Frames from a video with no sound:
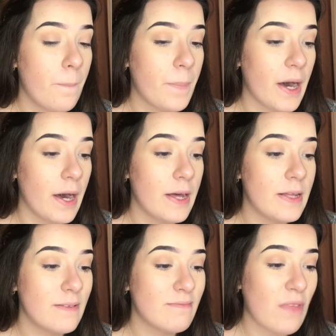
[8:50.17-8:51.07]
But
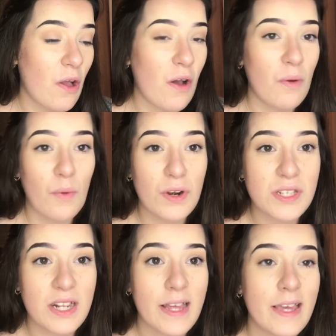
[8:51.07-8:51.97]

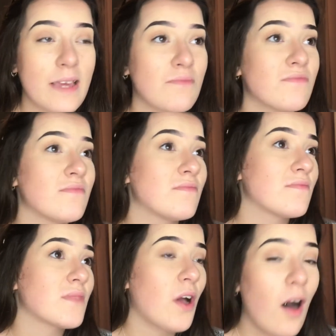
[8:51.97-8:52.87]
honestly,
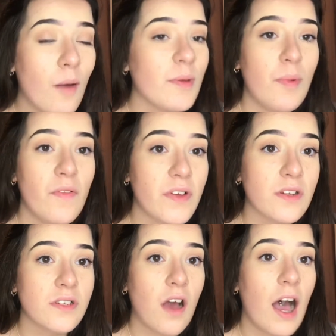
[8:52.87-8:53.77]
can't be
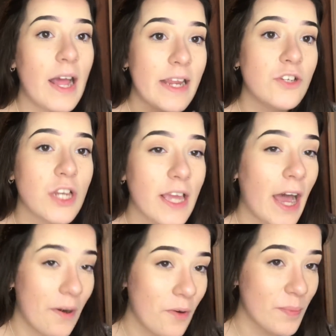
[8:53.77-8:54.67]
bothered. I literally
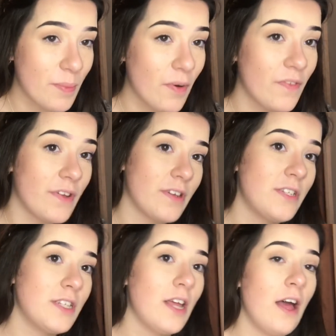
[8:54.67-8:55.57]
cannot be
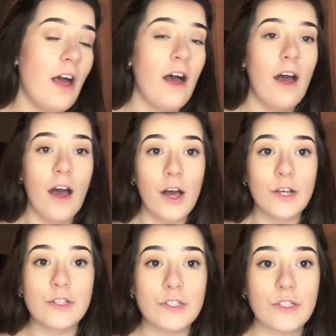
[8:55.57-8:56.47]
bothered.
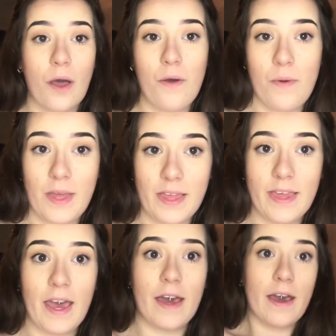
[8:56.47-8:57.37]
So
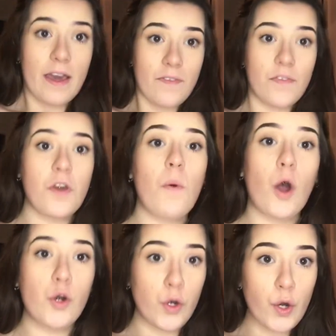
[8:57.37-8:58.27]
yeah, if you
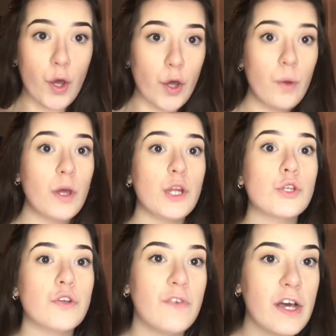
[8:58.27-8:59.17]
are new and
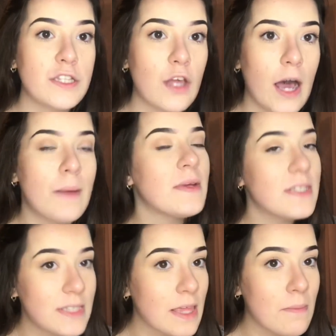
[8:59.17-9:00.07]
it's your first time
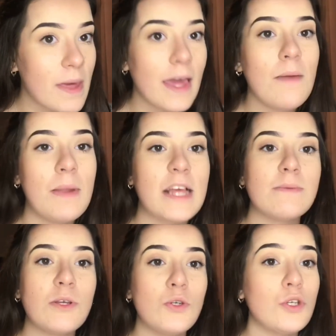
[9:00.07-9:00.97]
seeing me, please
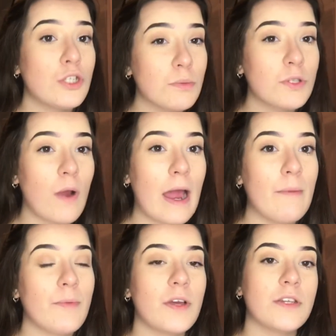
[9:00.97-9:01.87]
make sure you
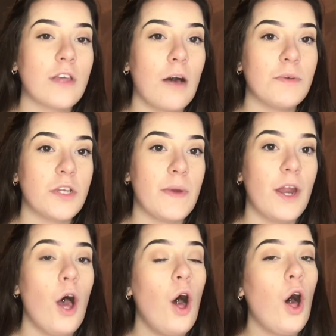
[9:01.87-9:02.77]
subscribe, because I'll be
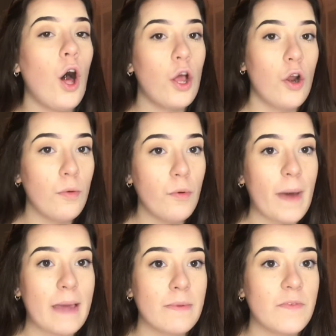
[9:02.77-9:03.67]
doing a lot more
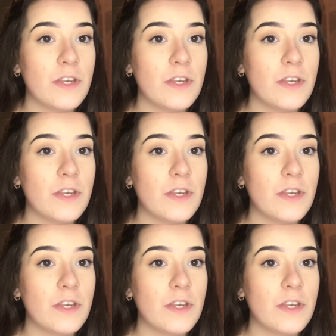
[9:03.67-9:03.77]
baby